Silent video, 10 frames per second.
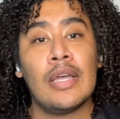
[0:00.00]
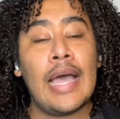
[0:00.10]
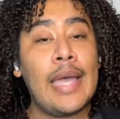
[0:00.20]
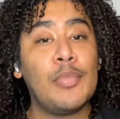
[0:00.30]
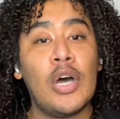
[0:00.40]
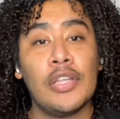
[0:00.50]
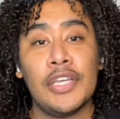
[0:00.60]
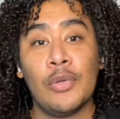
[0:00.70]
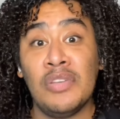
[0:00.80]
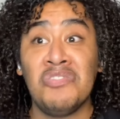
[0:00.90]

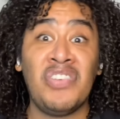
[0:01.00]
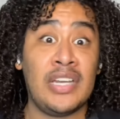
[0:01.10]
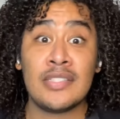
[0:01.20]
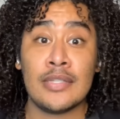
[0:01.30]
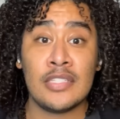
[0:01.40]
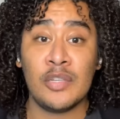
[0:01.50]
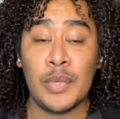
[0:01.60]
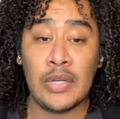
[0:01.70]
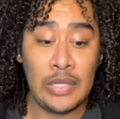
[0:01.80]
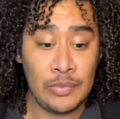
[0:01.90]
eyeballing or even fantasizing
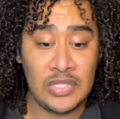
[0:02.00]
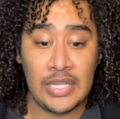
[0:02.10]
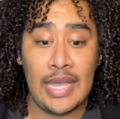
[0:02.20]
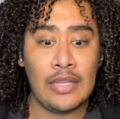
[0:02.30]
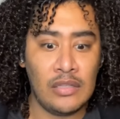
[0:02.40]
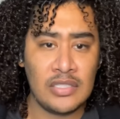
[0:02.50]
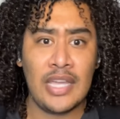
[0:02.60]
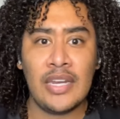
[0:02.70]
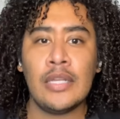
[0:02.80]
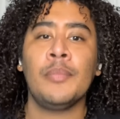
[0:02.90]
about. It was like I looked
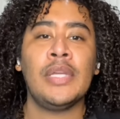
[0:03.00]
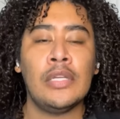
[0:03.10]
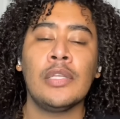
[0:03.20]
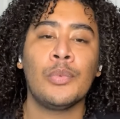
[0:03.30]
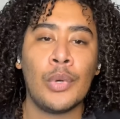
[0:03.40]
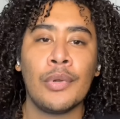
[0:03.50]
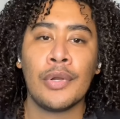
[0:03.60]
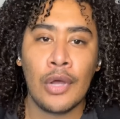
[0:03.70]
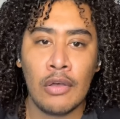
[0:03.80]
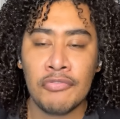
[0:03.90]
at it and immediately wrote
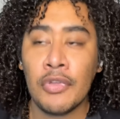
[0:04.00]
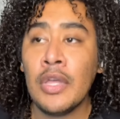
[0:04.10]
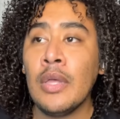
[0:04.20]
it off.